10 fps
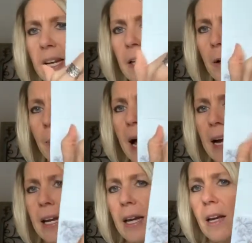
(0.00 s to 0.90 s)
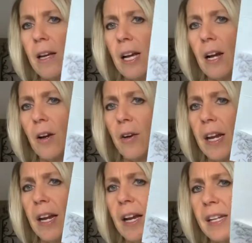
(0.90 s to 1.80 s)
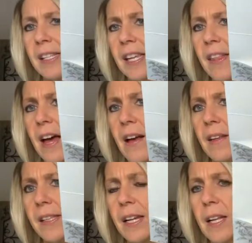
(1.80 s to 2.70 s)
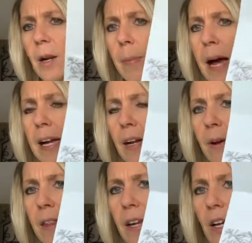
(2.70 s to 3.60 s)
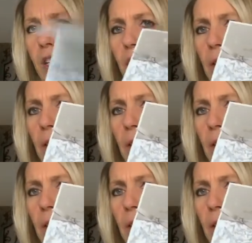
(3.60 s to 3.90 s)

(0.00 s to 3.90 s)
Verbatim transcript: like a little pocket. I don't know, can you kind of see that? It's like a little pocket right there too.